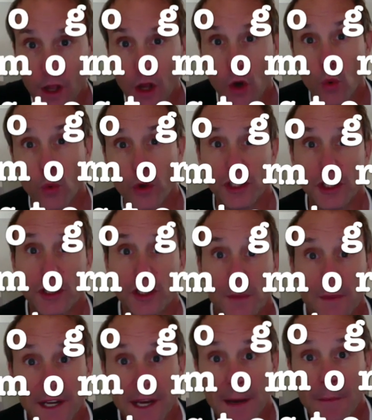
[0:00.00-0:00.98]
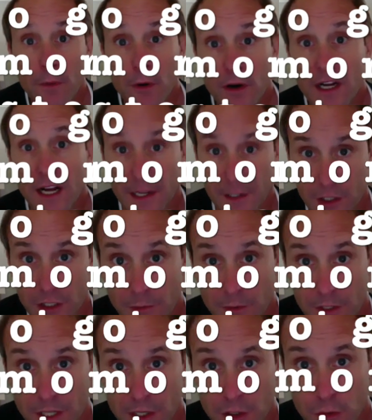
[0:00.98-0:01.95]
which is to become more customer
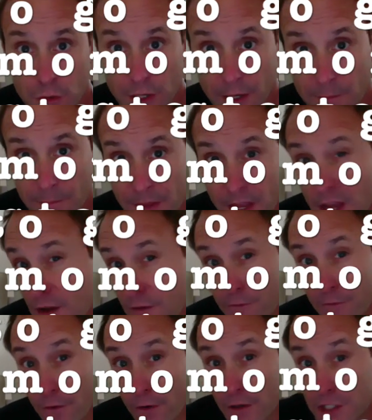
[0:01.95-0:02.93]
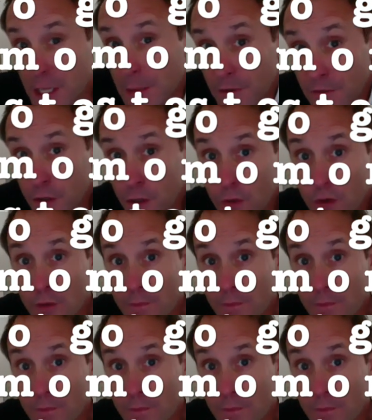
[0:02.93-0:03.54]
centric. For some of you, your